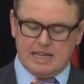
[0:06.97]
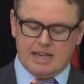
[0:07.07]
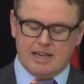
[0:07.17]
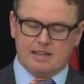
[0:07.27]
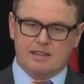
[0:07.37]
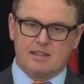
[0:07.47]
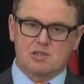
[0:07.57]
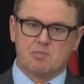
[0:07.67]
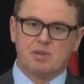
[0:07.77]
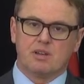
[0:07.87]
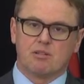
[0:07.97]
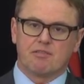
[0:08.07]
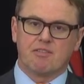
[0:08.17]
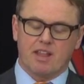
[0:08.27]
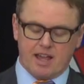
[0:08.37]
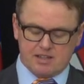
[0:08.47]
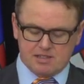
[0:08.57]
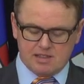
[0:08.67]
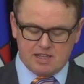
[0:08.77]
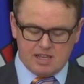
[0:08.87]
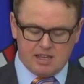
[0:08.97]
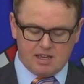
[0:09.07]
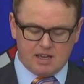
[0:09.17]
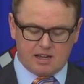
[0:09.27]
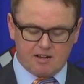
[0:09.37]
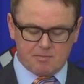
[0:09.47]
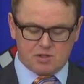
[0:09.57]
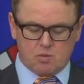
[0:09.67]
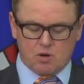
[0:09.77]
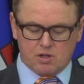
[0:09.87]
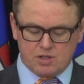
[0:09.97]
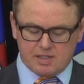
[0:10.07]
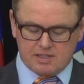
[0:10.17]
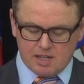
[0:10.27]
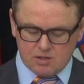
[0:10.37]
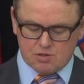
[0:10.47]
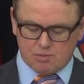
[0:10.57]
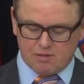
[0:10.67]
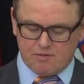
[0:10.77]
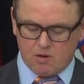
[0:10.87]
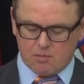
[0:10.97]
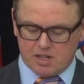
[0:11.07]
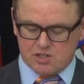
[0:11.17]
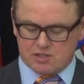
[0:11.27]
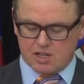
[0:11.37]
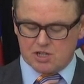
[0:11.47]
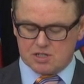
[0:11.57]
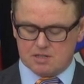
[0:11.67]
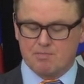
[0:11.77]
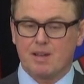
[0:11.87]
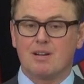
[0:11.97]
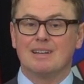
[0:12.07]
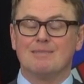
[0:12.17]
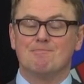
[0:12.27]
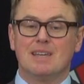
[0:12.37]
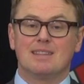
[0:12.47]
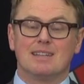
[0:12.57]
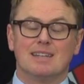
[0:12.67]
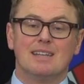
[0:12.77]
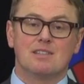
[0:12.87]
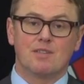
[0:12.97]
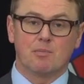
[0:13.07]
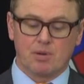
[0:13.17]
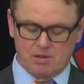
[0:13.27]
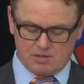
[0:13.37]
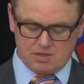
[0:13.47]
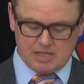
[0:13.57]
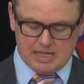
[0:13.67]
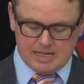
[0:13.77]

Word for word: And this bill reflects the uh, government's work to continue to reform legislation to better n- meet the needs of Albertans.